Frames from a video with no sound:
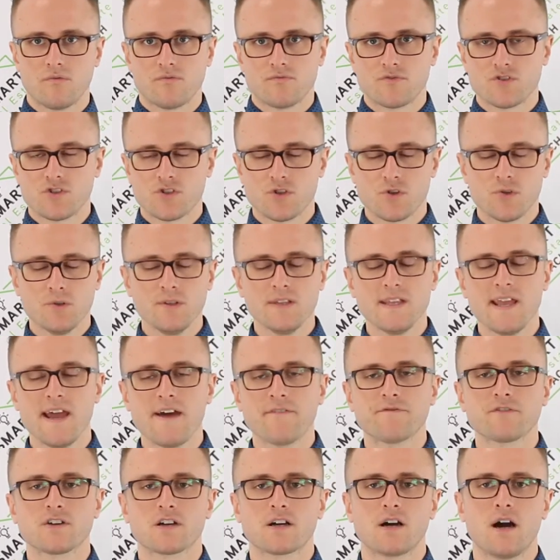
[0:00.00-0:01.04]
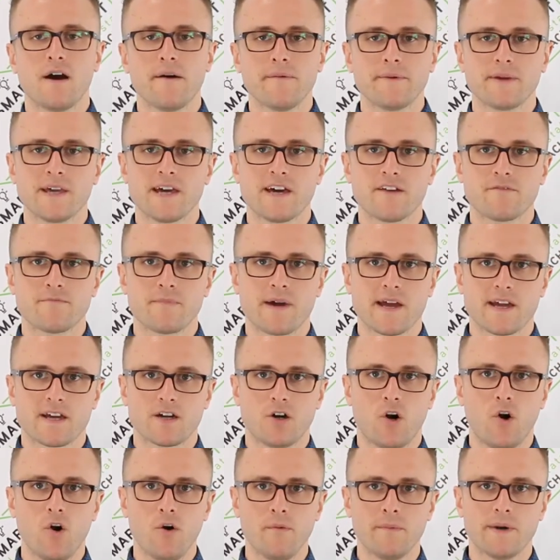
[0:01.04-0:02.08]
shortly after coming out of my
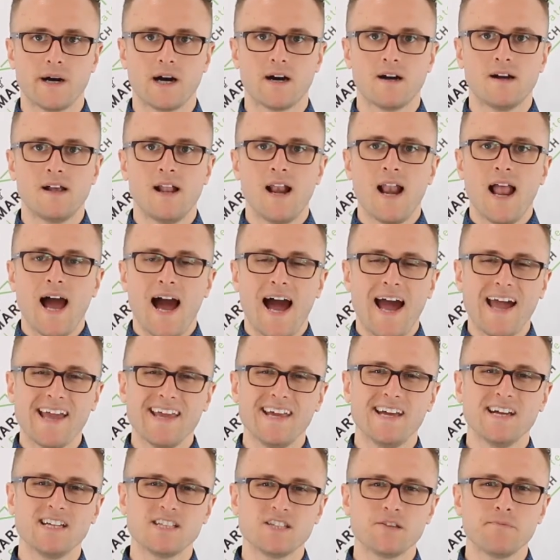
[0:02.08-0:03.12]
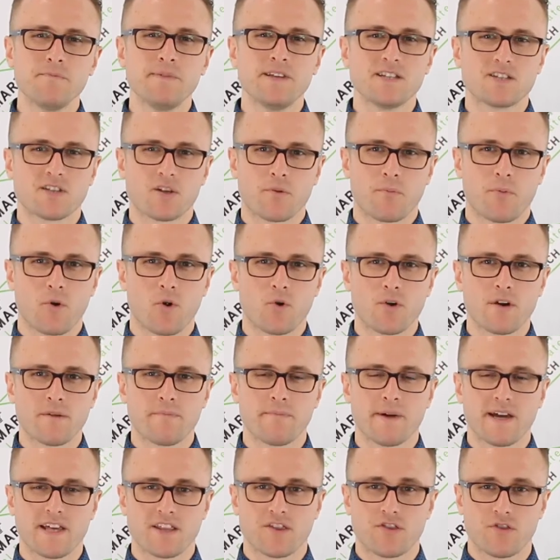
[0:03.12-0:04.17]
coma, I had to be supported
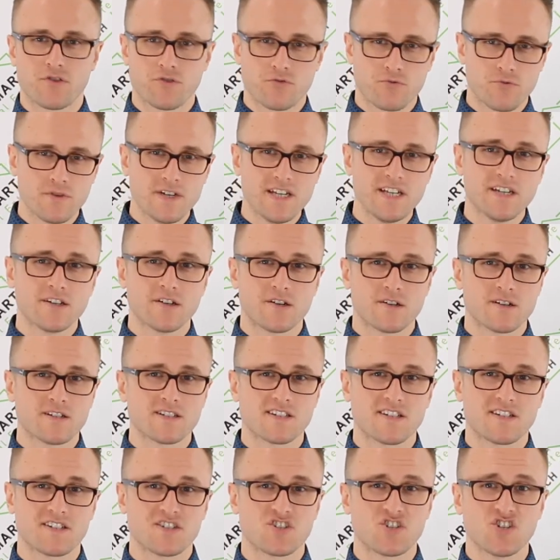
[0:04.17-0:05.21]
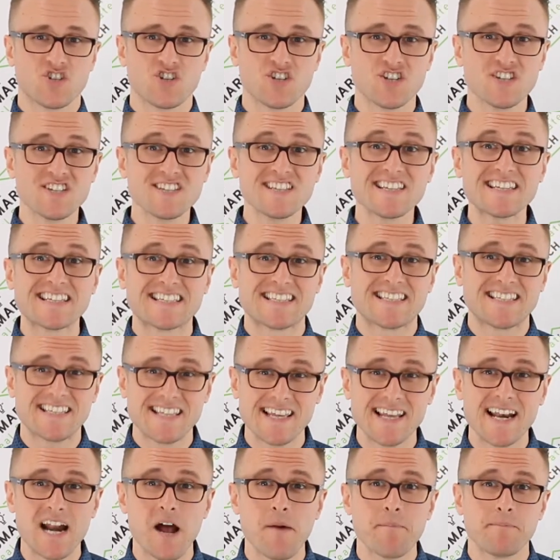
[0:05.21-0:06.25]
by three nurses just to
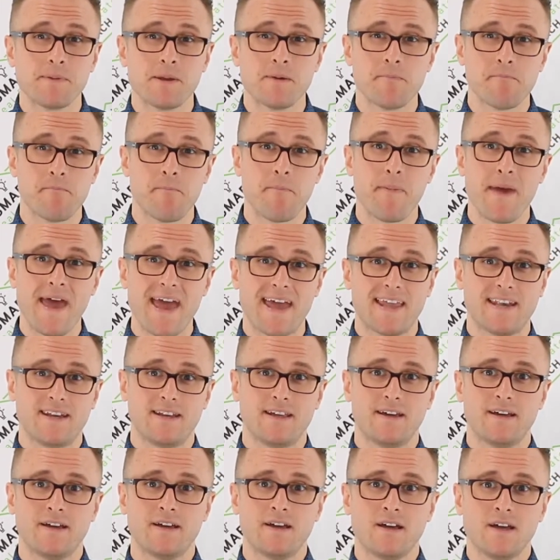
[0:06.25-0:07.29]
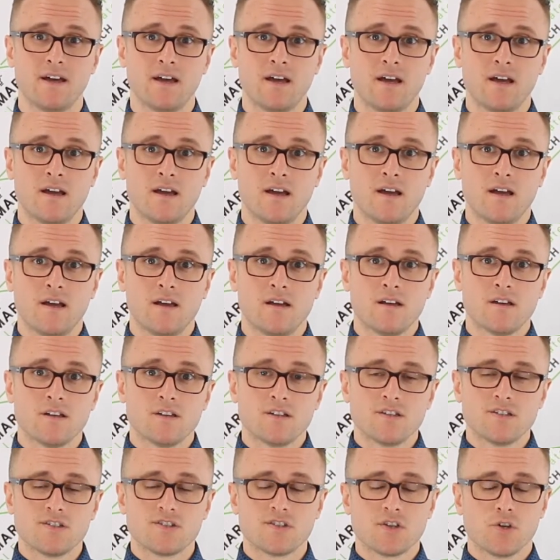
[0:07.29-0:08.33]
sit up in bed.
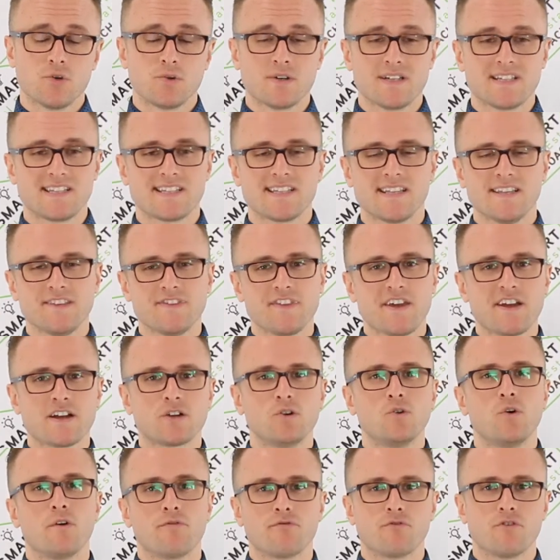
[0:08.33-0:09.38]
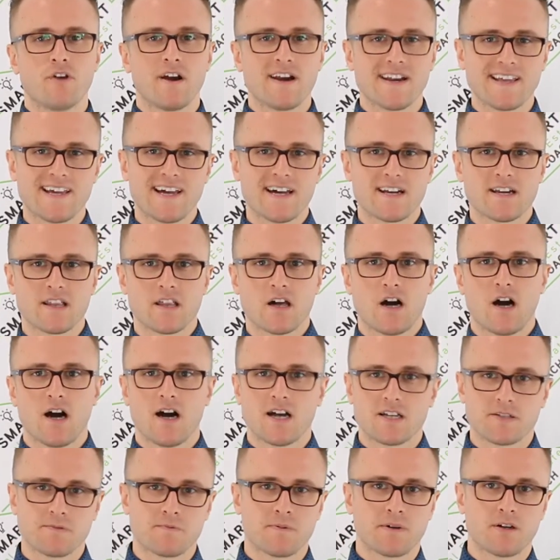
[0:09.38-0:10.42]
So to set that goal of running out of the
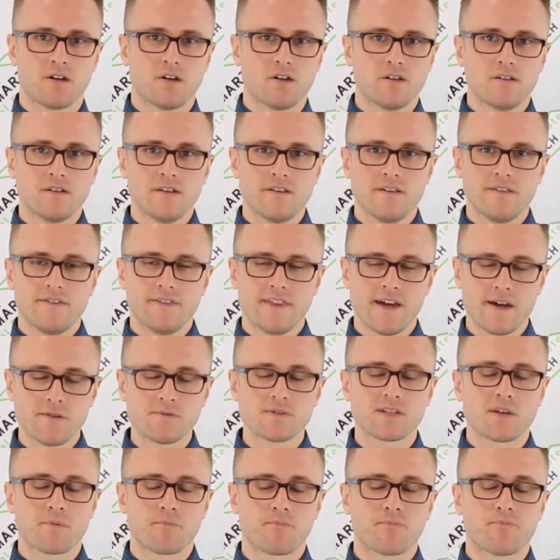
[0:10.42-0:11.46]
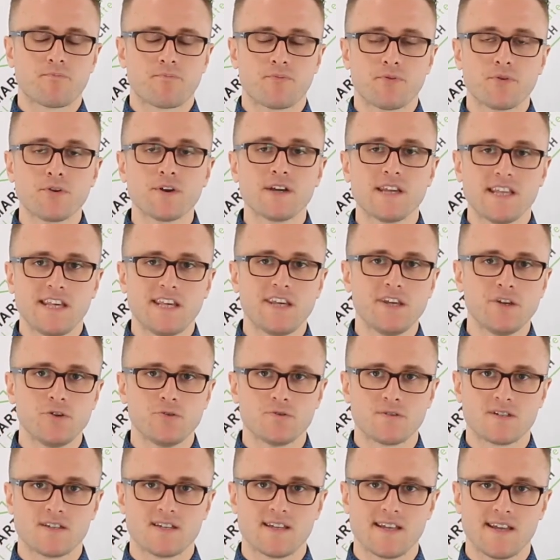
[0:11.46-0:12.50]
hospital, that was a pretty
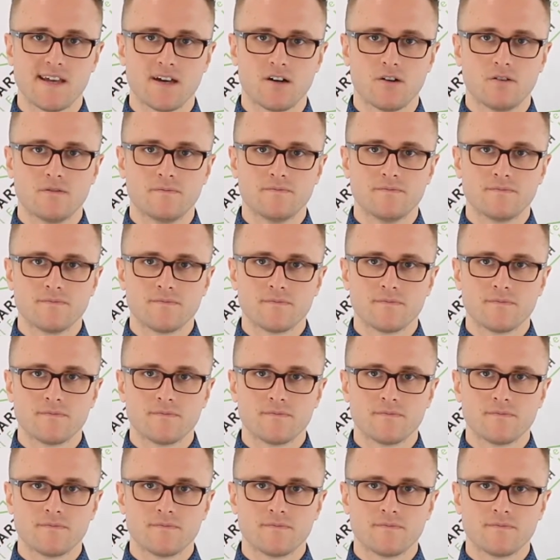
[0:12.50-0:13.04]
huge deal.